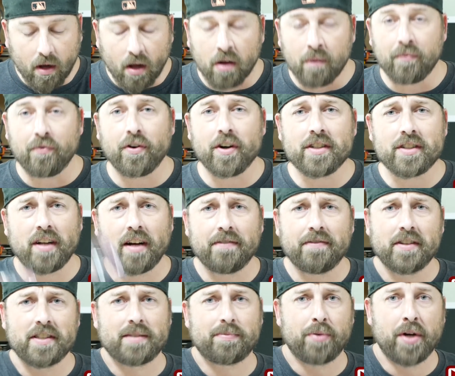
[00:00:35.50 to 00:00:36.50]
Um, first
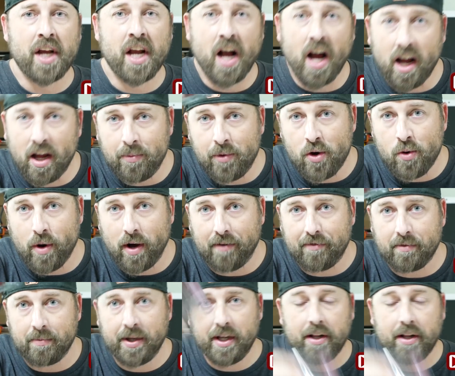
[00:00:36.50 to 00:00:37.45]
off, the spring IMU from